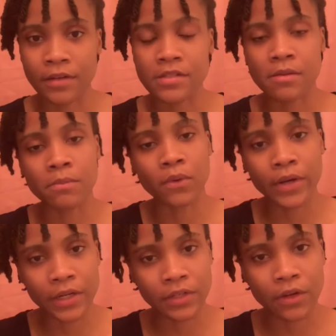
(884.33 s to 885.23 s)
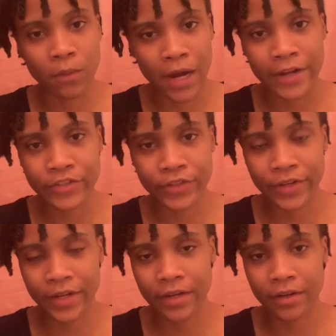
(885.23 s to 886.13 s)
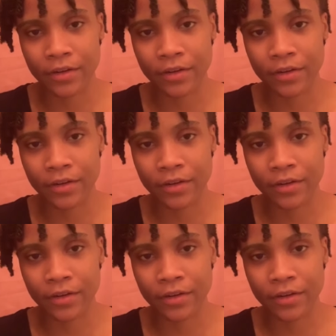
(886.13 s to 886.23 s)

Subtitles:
It's important to wash your hair.